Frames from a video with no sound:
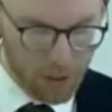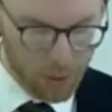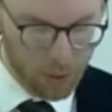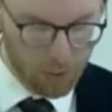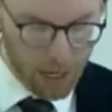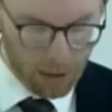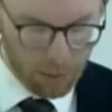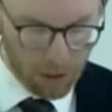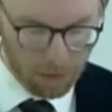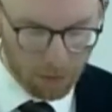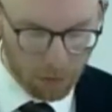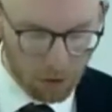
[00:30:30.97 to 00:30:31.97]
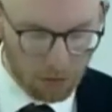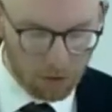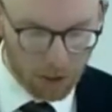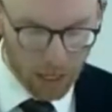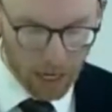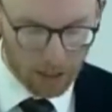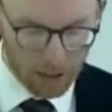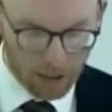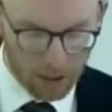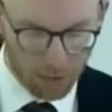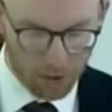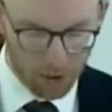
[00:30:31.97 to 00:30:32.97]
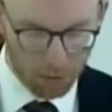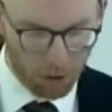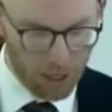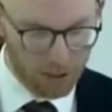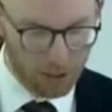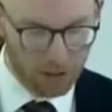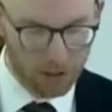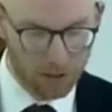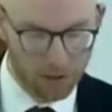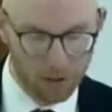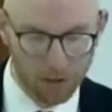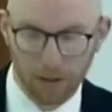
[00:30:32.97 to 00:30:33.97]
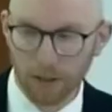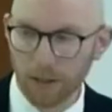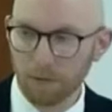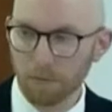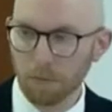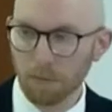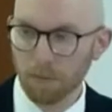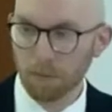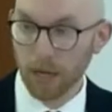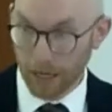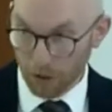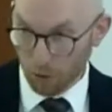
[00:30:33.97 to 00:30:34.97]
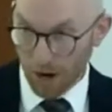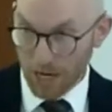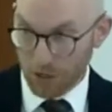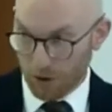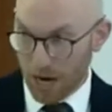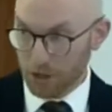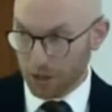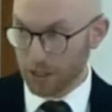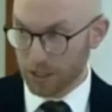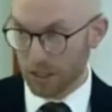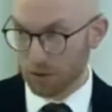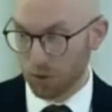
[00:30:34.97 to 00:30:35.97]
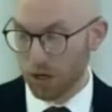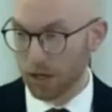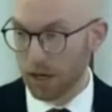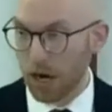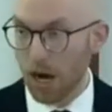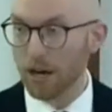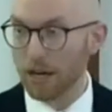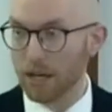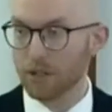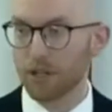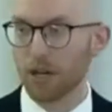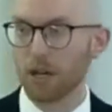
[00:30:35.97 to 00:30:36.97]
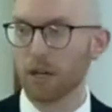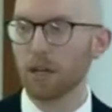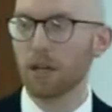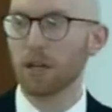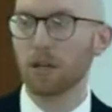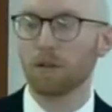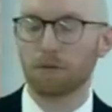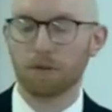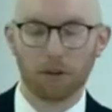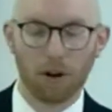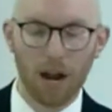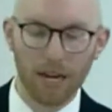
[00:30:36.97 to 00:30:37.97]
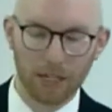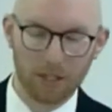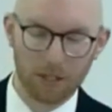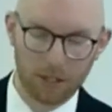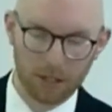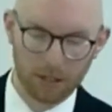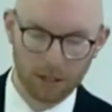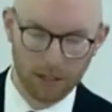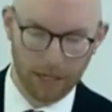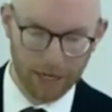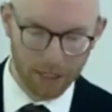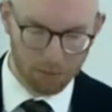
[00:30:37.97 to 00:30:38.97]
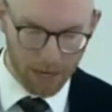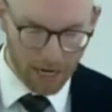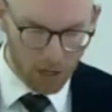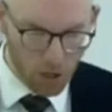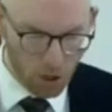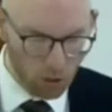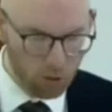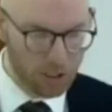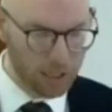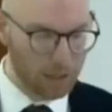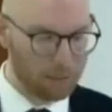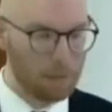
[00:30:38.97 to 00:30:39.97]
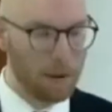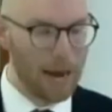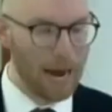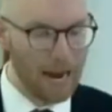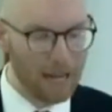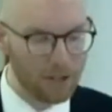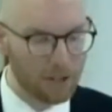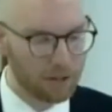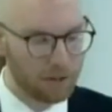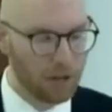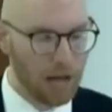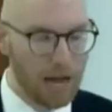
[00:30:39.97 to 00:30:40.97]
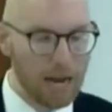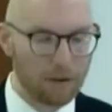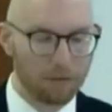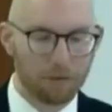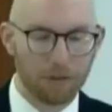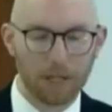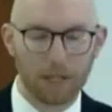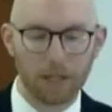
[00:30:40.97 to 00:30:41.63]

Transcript: You will make me full of gladness with your presence. In the resurrection, this is what God has done for Christ. He has made known to him the paths of life.